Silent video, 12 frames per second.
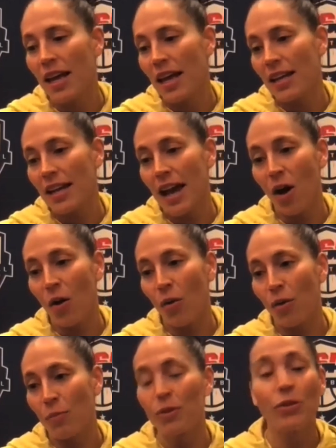Now,
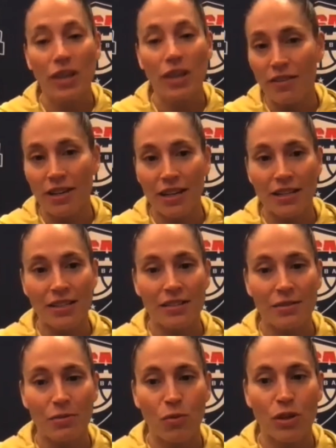the beauty of it
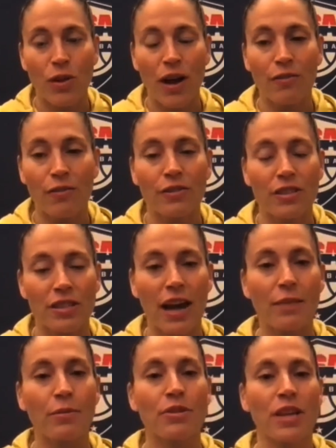is when you have first
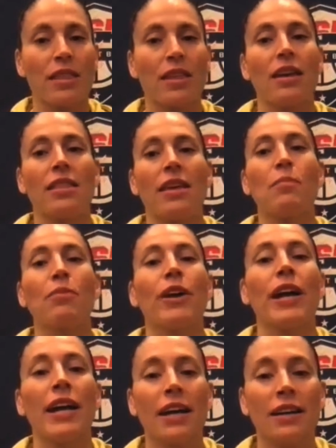timers, I think they
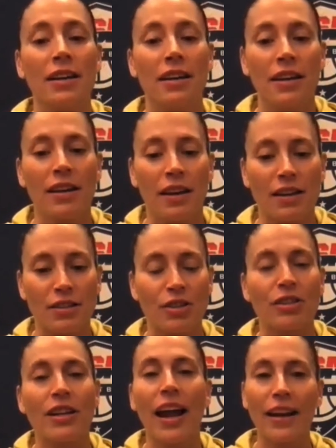bring a
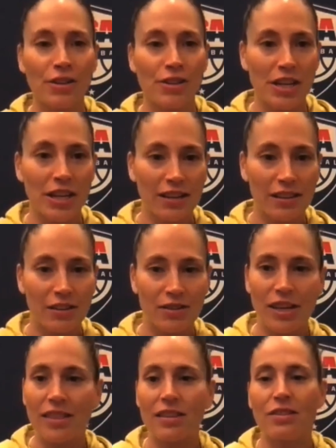certain energy.
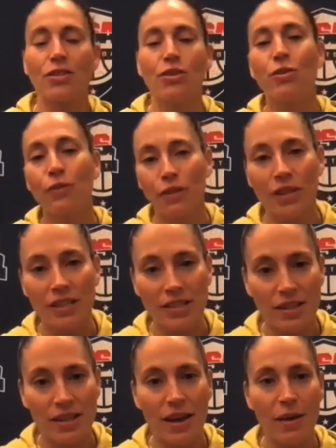There's like this youthfulness
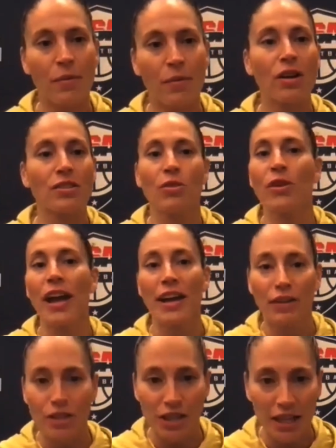to them, but also an
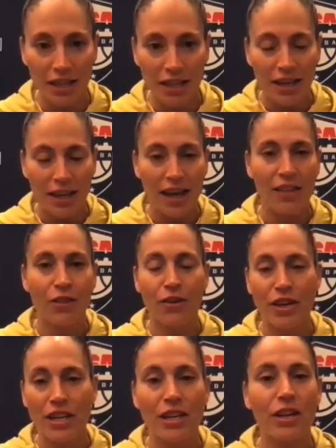energy. And
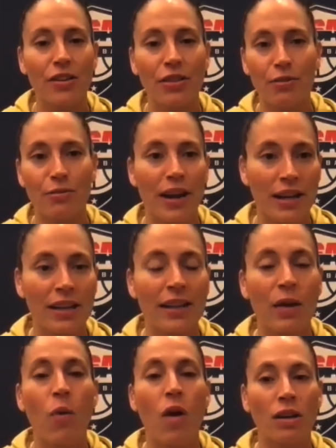they're eager and they're ready and
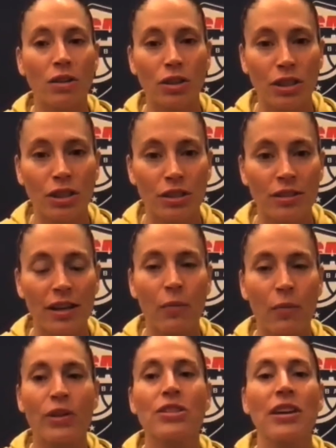they want to learn.
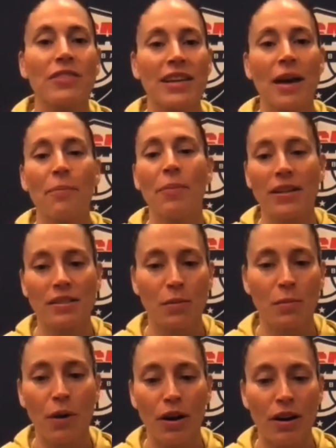And we just have to get past
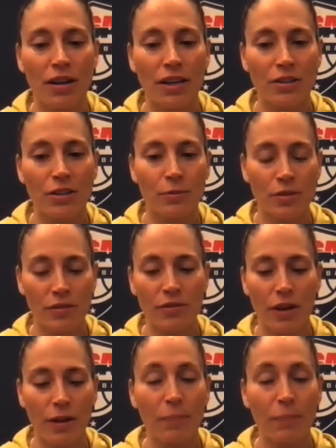the part in terms
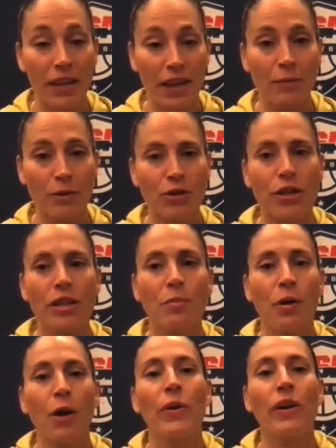of the chemistry. The
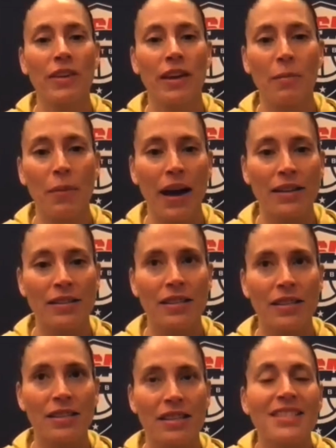part we have to get past
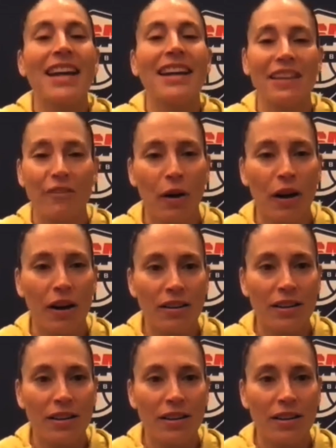is the tentative part.